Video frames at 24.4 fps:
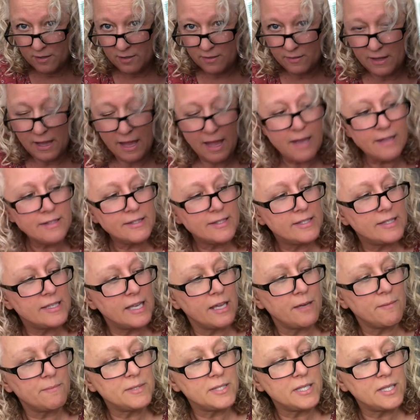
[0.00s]
They had
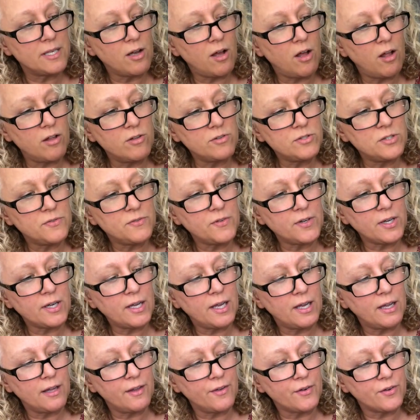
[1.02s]
stamps in all different
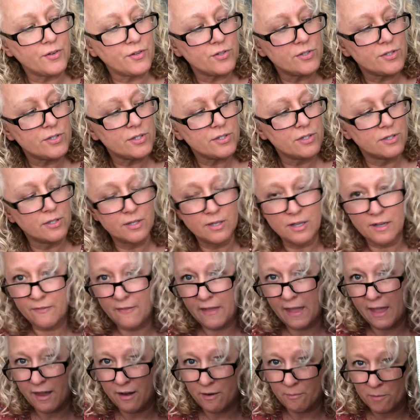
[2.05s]
colors and
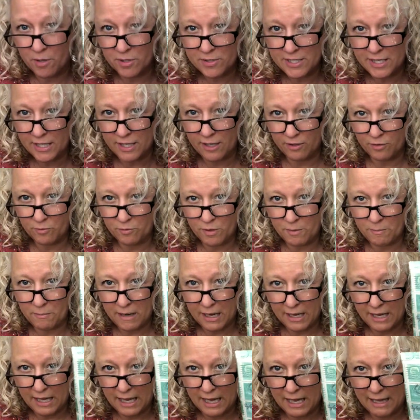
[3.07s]
they had a multicolored one, but
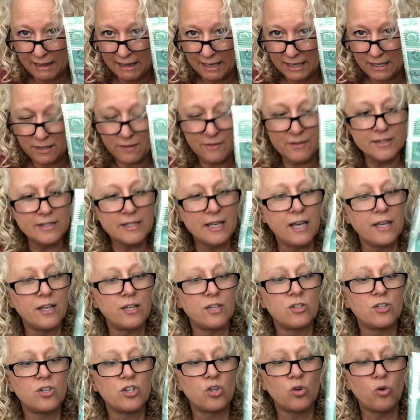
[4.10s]
I, I liked this kind
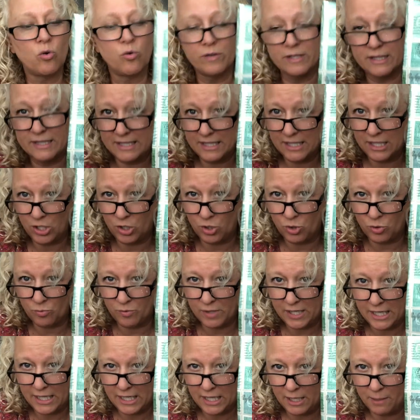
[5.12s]
of turquoisey,
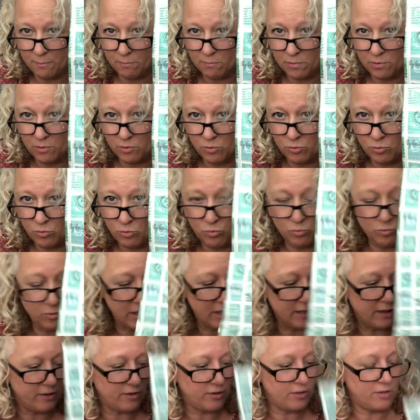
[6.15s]
greeny blue
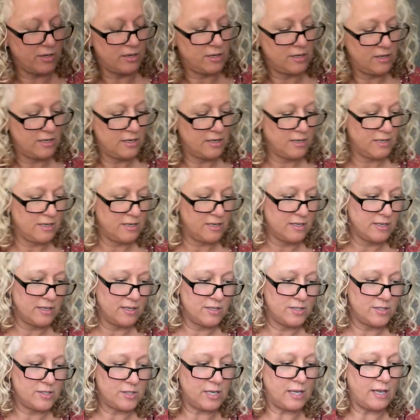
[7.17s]
color.
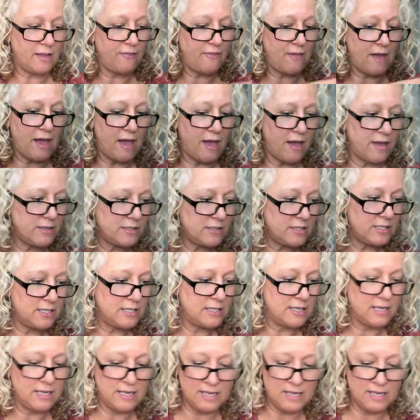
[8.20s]
So I got that.